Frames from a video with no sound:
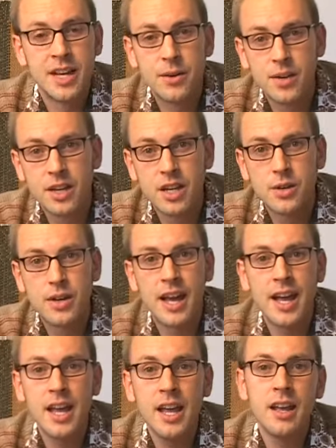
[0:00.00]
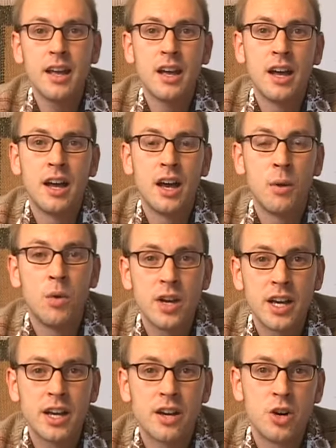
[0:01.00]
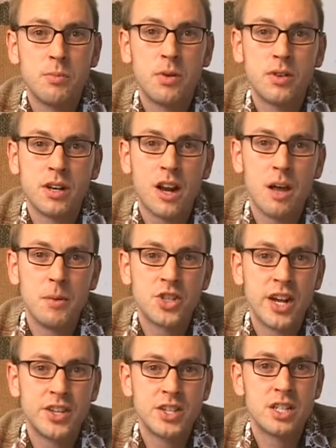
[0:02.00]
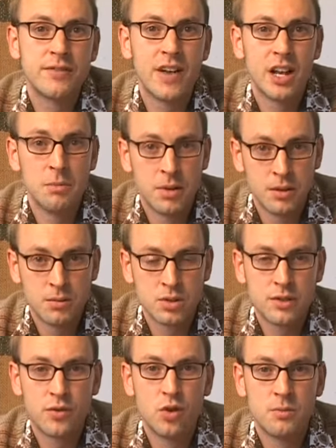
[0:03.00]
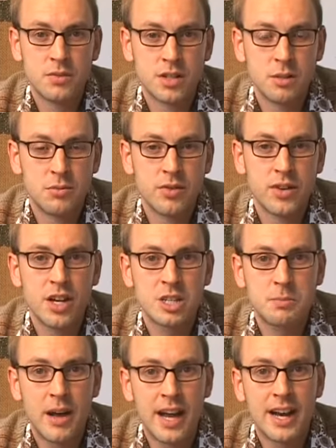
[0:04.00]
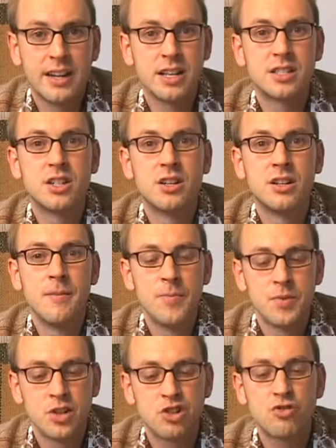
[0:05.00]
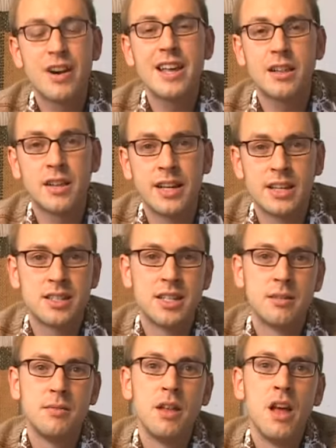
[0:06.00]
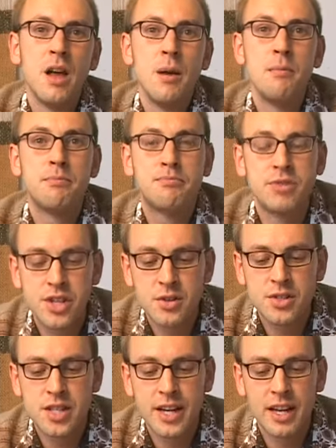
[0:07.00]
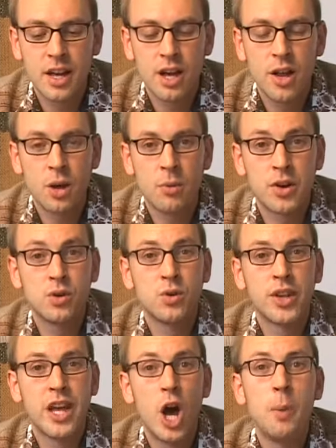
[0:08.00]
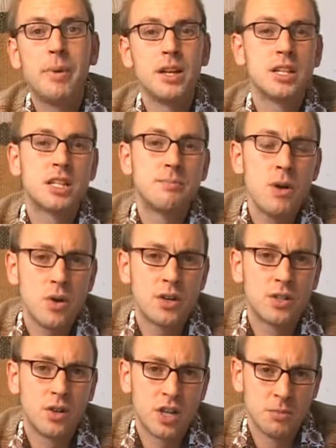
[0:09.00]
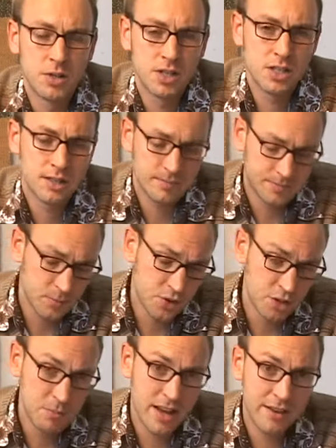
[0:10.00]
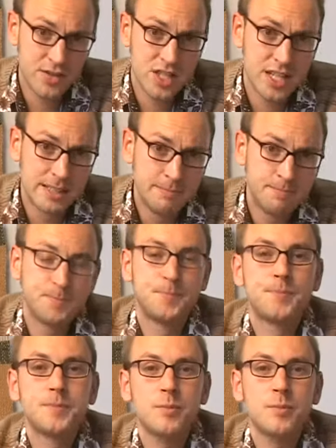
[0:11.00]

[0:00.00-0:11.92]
Here in the UK, a working group on climate change and development was formed a number of years back, and it's done great things in producing what are called the Up in Smoke documents, which you may have seen.